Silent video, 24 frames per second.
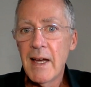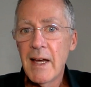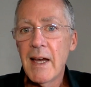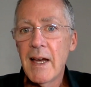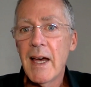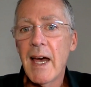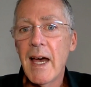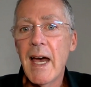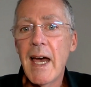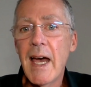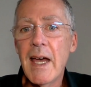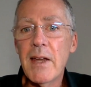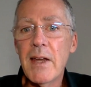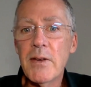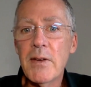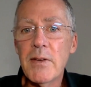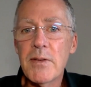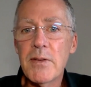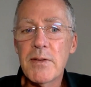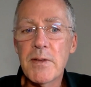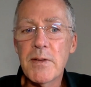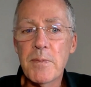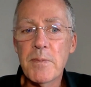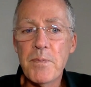
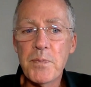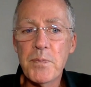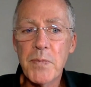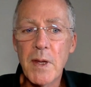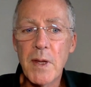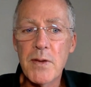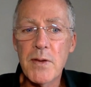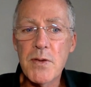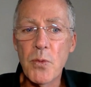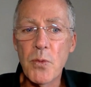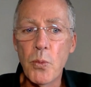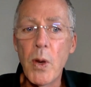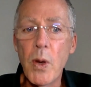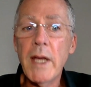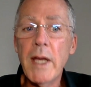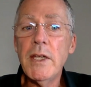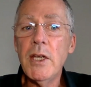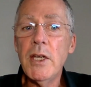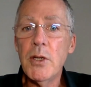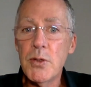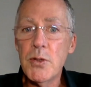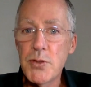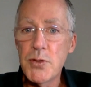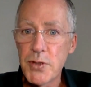And when
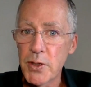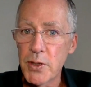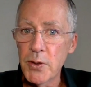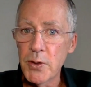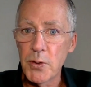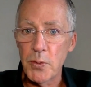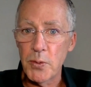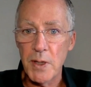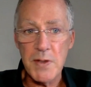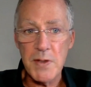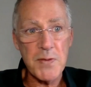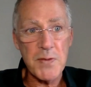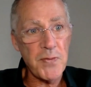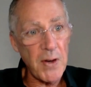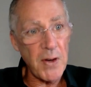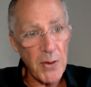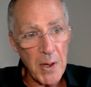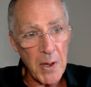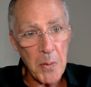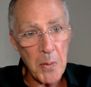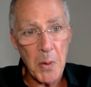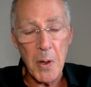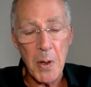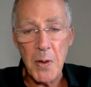you do, it's very
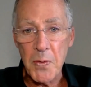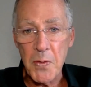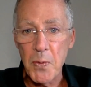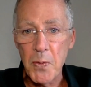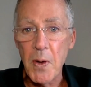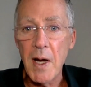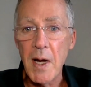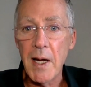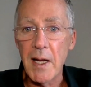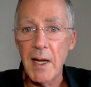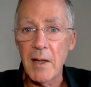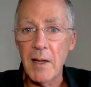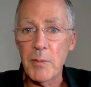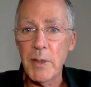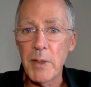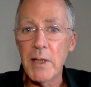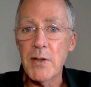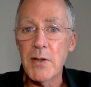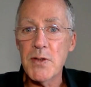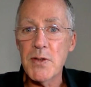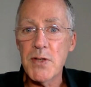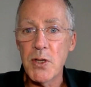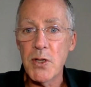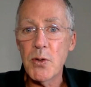worthwhile
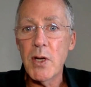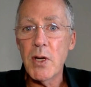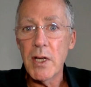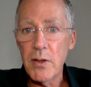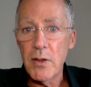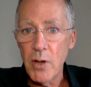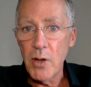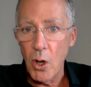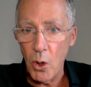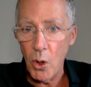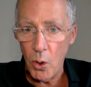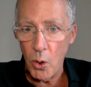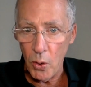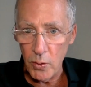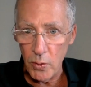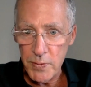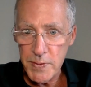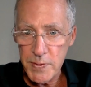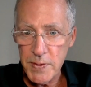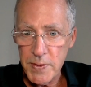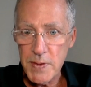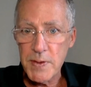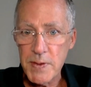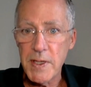because you can halt
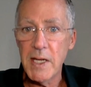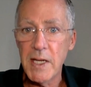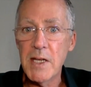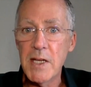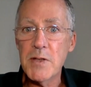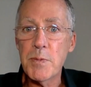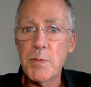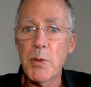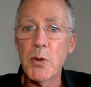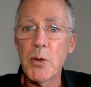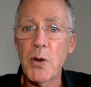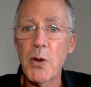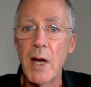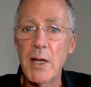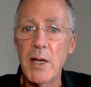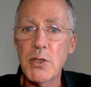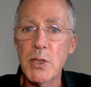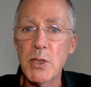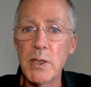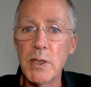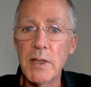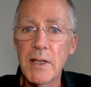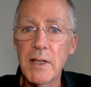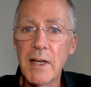disease
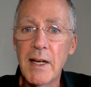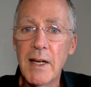progression.